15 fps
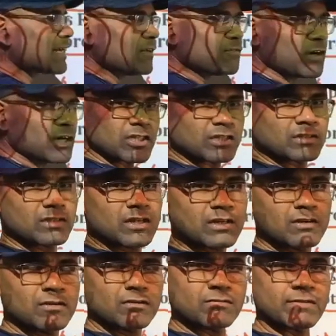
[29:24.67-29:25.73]
function.
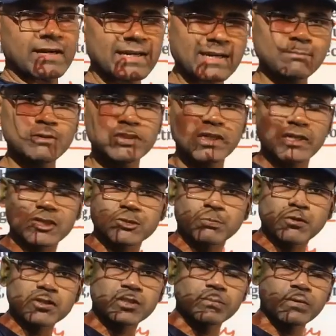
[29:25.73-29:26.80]
Vitamins are
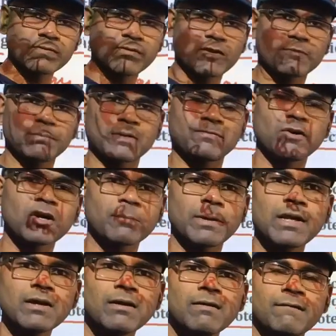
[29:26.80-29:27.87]
responsible for
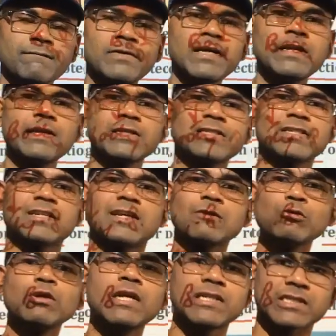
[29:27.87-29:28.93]
performing various
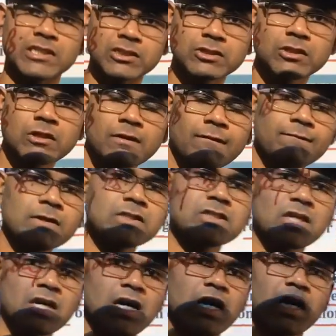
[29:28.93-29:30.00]
regulations
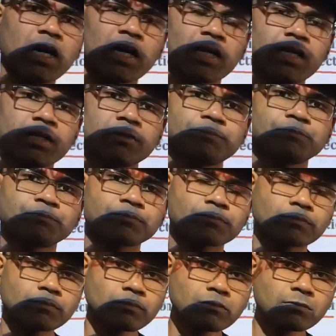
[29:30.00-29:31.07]
which are
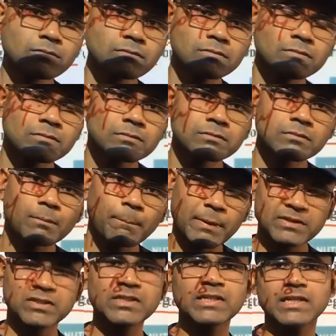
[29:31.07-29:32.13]

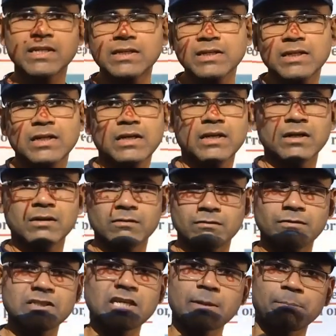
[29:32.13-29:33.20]
present in,
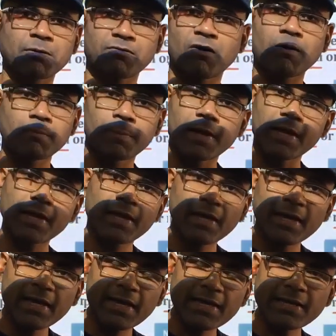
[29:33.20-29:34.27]
which are performed by
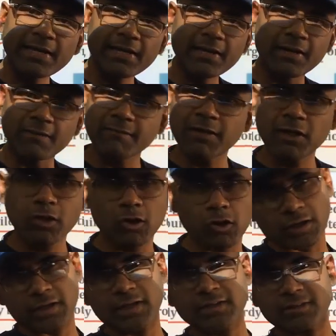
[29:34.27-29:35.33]
any living
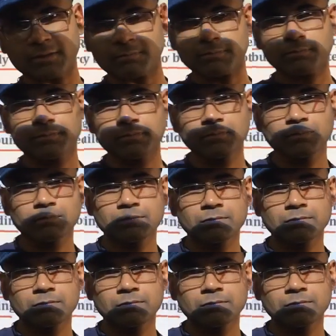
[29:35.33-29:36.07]
organism.